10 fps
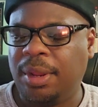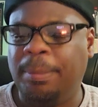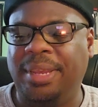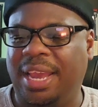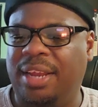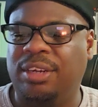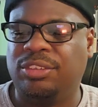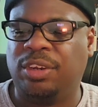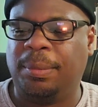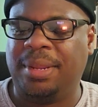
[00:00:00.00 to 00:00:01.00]
But yeah,
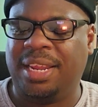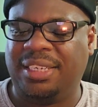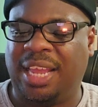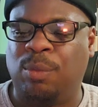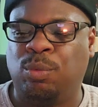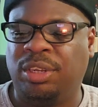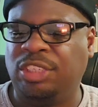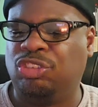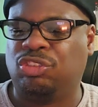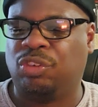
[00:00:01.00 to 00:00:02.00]
there's going to be like that
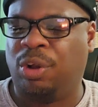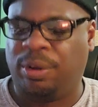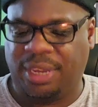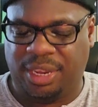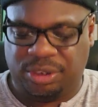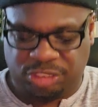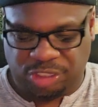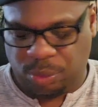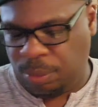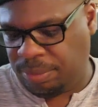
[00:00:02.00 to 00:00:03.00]
really strong
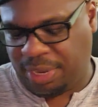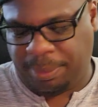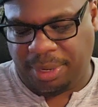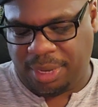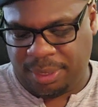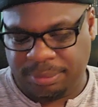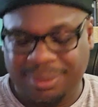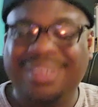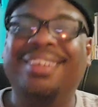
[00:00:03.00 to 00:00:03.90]
energy. Oop, there we go.